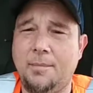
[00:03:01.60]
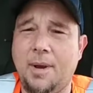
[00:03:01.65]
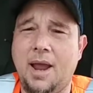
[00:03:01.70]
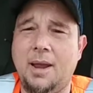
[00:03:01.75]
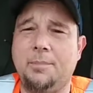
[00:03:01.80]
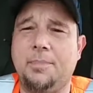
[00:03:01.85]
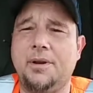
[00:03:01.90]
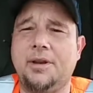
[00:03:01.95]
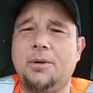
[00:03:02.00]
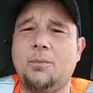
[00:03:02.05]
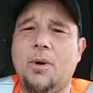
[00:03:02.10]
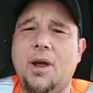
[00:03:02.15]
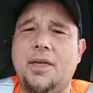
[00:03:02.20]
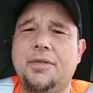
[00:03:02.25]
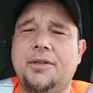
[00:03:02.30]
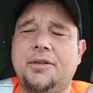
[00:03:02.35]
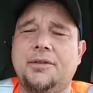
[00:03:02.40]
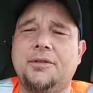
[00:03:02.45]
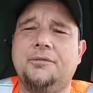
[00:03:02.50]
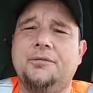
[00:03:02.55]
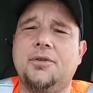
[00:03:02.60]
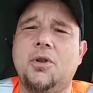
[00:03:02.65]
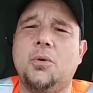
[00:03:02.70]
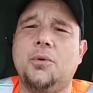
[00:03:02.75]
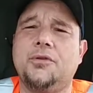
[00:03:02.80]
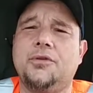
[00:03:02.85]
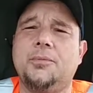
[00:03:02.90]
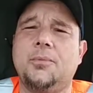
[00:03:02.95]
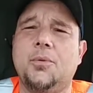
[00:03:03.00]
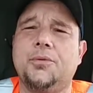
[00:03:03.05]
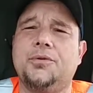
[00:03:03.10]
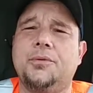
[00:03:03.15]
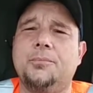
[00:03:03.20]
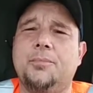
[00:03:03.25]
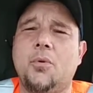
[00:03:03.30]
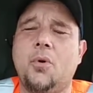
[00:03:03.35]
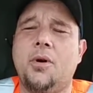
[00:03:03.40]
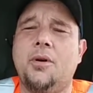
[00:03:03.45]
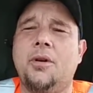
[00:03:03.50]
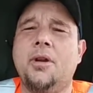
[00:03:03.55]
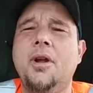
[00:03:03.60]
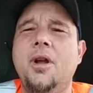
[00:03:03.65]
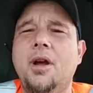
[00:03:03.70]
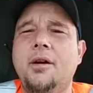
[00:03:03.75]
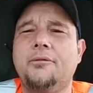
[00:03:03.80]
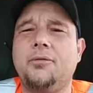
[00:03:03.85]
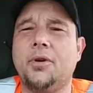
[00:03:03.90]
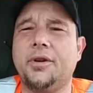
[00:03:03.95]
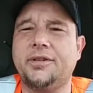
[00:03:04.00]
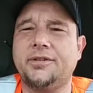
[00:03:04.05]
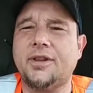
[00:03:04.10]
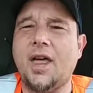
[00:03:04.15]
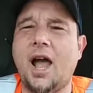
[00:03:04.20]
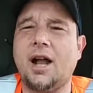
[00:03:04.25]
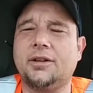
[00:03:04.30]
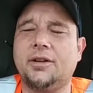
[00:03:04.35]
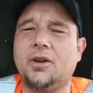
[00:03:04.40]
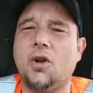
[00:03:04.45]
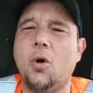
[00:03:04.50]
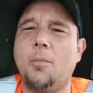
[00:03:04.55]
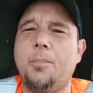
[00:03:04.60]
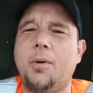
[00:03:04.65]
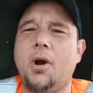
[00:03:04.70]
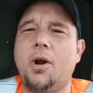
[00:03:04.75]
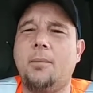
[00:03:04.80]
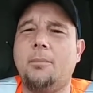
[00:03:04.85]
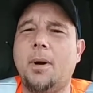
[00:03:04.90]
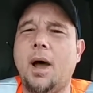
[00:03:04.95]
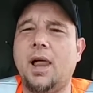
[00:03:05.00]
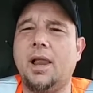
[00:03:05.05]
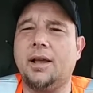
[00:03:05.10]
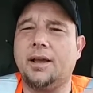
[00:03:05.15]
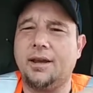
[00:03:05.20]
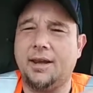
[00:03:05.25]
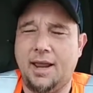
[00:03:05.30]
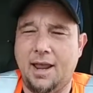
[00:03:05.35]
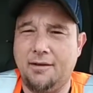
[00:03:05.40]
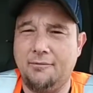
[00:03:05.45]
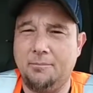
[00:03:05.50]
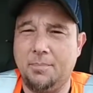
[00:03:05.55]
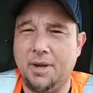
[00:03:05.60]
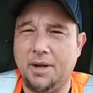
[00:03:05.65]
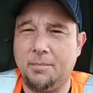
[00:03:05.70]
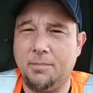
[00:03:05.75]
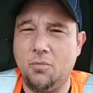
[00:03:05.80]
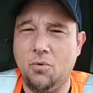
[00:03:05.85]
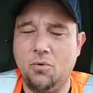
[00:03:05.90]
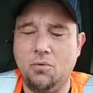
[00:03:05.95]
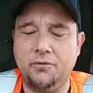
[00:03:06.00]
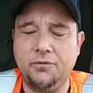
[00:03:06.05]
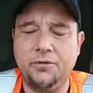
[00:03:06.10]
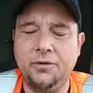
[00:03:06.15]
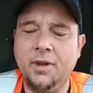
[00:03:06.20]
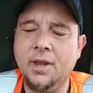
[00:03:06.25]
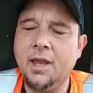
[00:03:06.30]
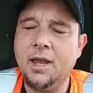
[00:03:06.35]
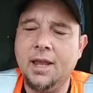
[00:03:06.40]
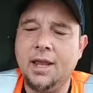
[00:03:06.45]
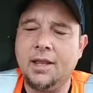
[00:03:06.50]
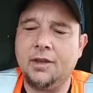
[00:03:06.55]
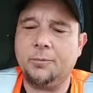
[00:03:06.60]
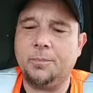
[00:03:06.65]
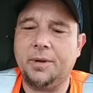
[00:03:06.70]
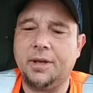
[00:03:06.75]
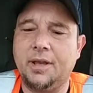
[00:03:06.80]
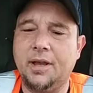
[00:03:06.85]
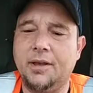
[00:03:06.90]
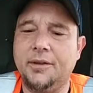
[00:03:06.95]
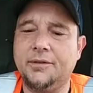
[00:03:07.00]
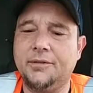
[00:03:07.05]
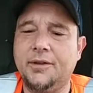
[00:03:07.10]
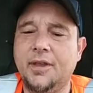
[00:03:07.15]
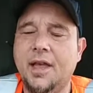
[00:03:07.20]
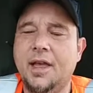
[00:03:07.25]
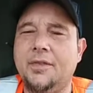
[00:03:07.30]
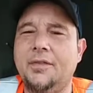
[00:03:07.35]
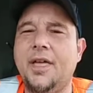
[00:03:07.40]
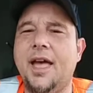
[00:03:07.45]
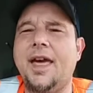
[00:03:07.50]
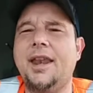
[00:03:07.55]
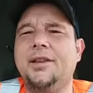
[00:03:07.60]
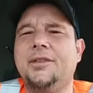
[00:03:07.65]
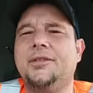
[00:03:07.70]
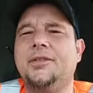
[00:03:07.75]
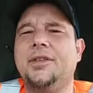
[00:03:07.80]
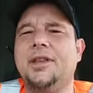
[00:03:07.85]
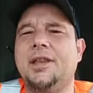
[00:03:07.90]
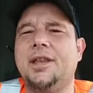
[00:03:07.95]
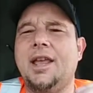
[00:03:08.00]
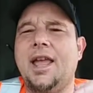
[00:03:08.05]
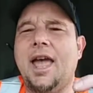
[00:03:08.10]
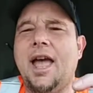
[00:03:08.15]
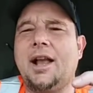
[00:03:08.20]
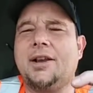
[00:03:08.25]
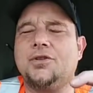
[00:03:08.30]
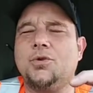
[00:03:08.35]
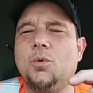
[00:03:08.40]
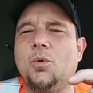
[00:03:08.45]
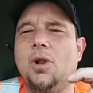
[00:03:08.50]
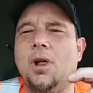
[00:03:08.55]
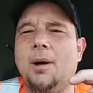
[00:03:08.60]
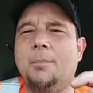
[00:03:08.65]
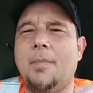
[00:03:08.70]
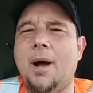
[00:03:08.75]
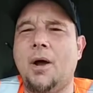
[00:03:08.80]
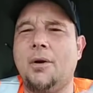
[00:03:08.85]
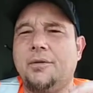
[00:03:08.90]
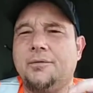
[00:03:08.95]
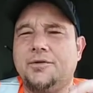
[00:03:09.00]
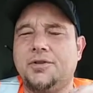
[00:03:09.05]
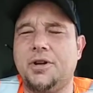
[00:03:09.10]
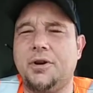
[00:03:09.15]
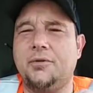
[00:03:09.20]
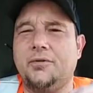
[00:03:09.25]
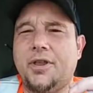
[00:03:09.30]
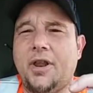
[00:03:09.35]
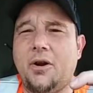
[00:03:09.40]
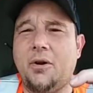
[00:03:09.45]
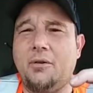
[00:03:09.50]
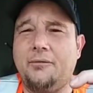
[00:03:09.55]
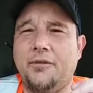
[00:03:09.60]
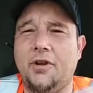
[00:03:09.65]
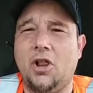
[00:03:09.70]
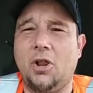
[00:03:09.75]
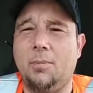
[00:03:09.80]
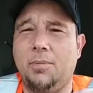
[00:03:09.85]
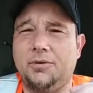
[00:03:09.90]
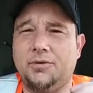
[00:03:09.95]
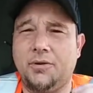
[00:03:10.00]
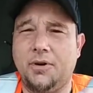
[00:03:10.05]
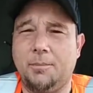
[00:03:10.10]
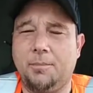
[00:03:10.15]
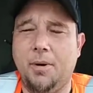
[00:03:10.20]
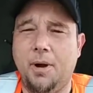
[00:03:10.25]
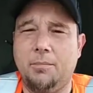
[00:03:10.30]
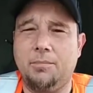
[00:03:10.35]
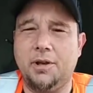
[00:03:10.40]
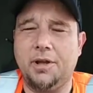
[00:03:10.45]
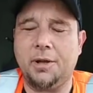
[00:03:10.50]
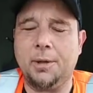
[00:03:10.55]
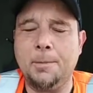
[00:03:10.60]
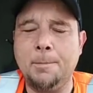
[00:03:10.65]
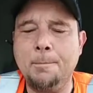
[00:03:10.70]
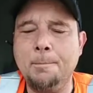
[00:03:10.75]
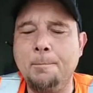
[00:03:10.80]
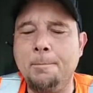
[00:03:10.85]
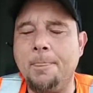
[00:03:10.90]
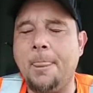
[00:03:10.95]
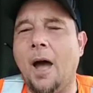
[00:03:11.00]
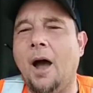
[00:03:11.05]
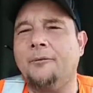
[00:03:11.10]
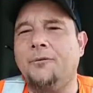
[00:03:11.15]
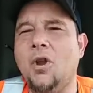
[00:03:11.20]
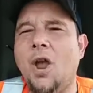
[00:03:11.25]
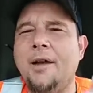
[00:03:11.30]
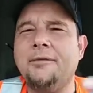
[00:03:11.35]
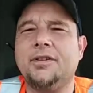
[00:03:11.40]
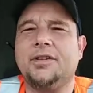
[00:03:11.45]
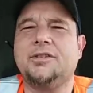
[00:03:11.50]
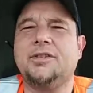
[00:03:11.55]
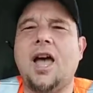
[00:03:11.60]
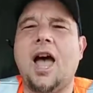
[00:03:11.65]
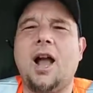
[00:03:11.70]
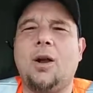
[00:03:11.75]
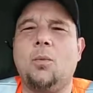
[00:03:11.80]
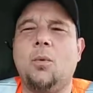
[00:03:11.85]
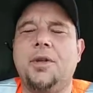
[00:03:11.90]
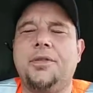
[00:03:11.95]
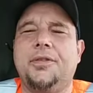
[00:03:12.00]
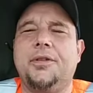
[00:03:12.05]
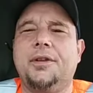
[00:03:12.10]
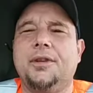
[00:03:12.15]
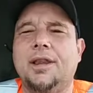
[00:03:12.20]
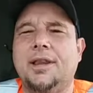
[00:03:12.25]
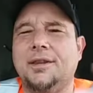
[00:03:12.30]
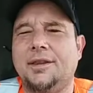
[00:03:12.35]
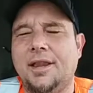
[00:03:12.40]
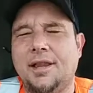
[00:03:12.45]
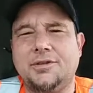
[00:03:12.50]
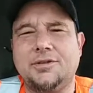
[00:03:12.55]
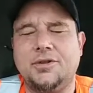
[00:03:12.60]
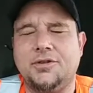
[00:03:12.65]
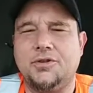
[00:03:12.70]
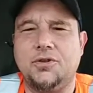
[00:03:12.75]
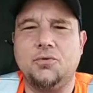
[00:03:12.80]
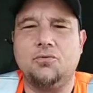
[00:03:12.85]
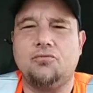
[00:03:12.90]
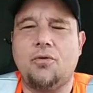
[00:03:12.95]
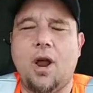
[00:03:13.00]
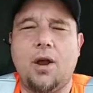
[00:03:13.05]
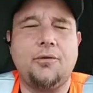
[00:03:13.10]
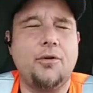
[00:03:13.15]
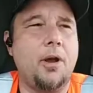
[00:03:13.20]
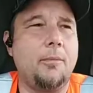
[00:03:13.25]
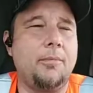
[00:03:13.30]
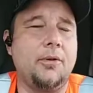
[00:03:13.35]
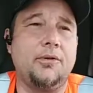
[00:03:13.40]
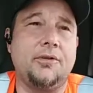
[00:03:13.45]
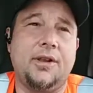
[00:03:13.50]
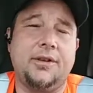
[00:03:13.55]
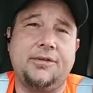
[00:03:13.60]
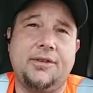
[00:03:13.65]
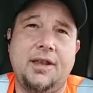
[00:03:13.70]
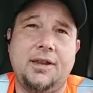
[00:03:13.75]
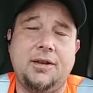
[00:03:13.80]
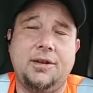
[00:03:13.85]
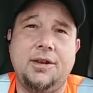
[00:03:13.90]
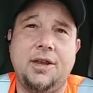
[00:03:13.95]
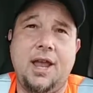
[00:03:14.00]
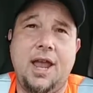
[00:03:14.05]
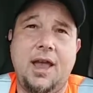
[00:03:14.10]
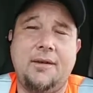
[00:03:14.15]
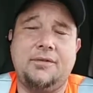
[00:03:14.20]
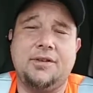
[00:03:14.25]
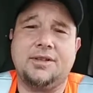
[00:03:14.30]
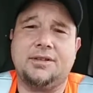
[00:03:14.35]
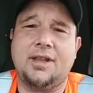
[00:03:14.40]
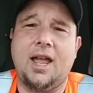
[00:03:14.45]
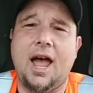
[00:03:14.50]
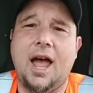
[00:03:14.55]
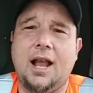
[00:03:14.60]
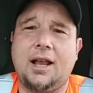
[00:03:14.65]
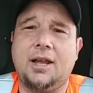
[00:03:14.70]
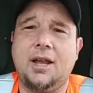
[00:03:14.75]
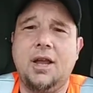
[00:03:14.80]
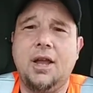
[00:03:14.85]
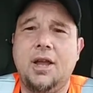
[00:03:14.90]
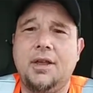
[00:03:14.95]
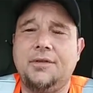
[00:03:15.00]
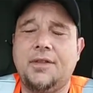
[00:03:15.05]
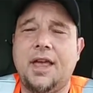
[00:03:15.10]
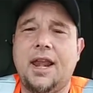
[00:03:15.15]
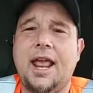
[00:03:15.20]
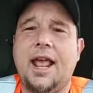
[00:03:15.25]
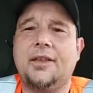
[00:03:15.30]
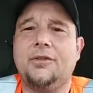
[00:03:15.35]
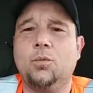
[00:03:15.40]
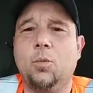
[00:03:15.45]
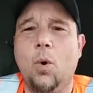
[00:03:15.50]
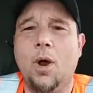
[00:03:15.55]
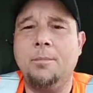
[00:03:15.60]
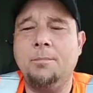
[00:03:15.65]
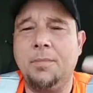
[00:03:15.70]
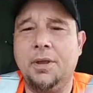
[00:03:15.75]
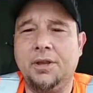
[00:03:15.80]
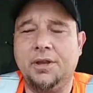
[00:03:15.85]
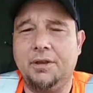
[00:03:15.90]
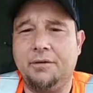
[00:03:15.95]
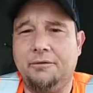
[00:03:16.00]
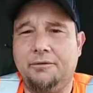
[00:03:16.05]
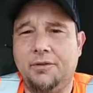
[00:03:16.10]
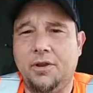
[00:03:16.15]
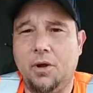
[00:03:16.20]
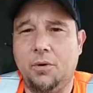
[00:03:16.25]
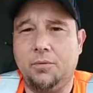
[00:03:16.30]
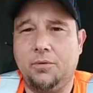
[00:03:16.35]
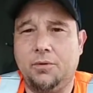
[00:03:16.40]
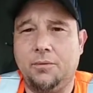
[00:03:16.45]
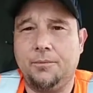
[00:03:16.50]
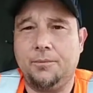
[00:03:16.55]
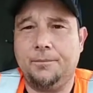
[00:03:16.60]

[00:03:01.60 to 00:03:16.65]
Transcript: opinion, why I think the float is the most important for a stock to go parabolic and have big moves, is because that is the actual amount of shares that are available to the public. Now, if you have a stock with, let's just use round numbers. Let's say you have a stock that has 1 million float,